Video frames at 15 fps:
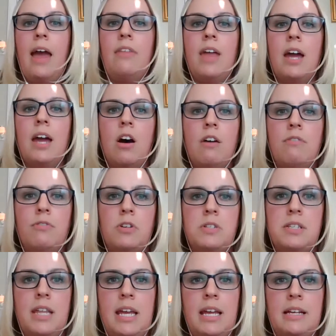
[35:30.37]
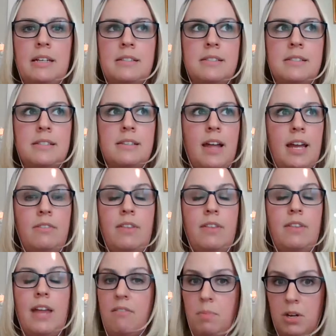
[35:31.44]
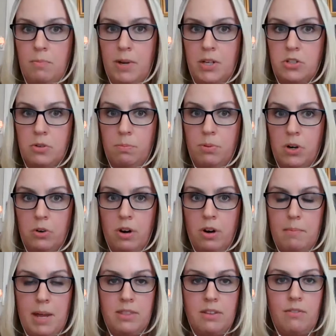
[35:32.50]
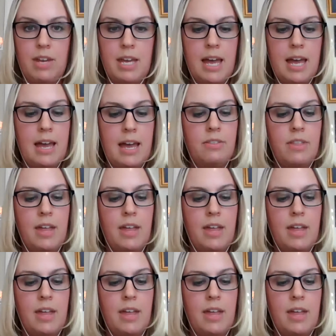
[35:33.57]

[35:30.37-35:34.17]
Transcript: And that offers things like they have a peer mentor program at the VA,